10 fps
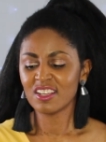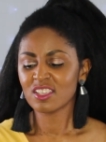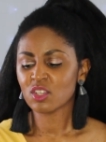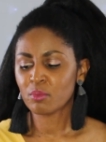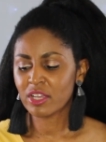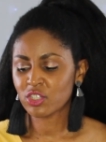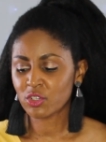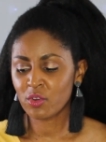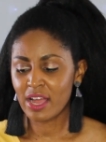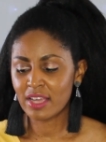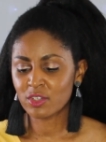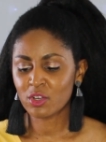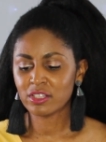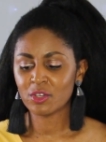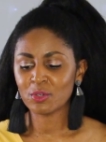So make sure your eyes are
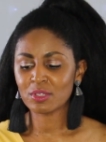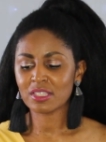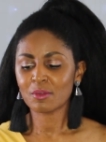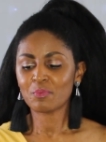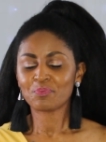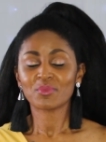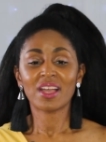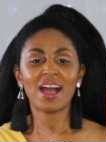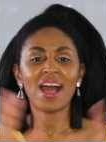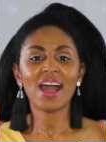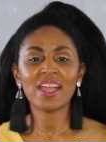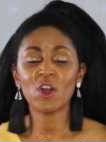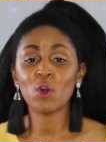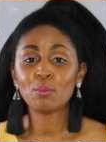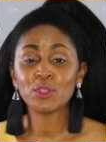closed. I
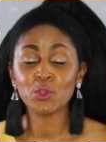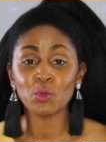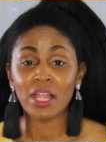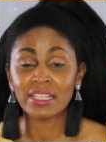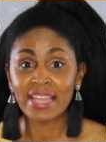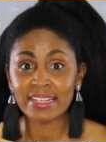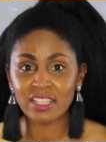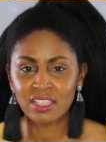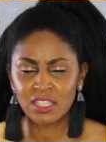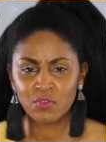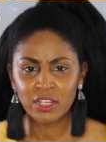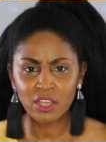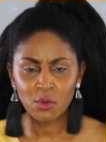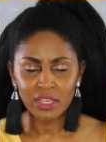hope you liked this video.